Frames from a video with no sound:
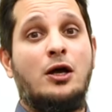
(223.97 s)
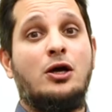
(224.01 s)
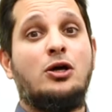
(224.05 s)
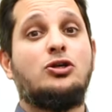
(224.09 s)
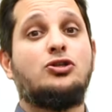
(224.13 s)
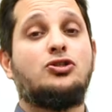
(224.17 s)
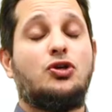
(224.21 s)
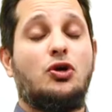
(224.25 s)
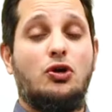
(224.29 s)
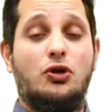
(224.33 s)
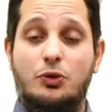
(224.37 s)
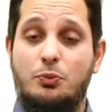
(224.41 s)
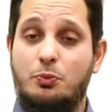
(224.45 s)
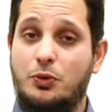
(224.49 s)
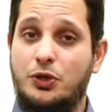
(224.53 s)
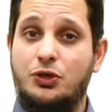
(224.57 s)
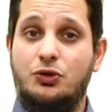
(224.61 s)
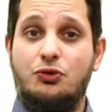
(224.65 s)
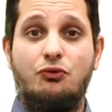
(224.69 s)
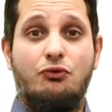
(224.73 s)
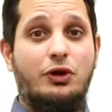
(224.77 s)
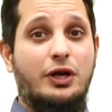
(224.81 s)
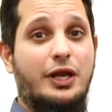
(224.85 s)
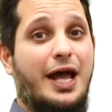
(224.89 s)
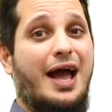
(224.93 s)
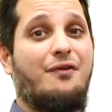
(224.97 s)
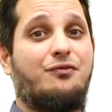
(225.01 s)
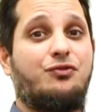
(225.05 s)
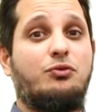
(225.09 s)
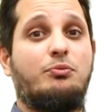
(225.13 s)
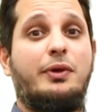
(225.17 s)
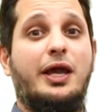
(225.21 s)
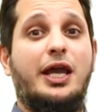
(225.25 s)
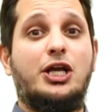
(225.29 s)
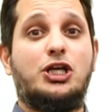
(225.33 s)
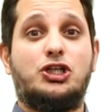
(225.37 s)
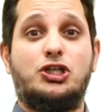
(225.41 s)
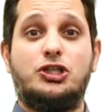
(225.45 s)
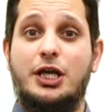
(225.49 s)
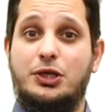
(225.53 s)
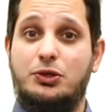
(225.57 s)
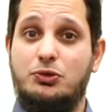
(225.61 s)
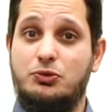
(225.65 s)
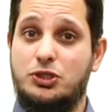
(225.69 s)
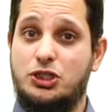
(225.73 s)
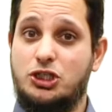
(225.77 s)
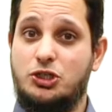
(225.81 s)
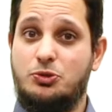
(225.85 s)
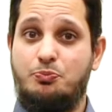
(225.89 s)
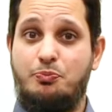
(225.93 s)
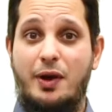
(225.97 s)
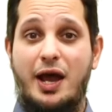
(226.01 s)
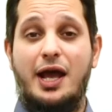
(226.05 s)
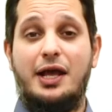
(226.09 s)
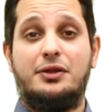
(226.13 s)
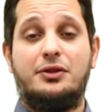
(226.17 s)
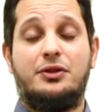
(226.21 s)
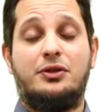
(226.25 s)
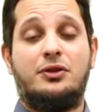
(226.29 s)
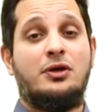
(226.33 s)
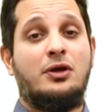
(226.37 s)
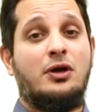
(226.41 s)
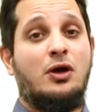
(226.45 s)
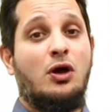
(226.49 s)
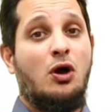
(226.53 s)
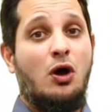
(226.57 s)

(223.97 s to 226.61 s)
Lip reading: So you really have to make sure that you spend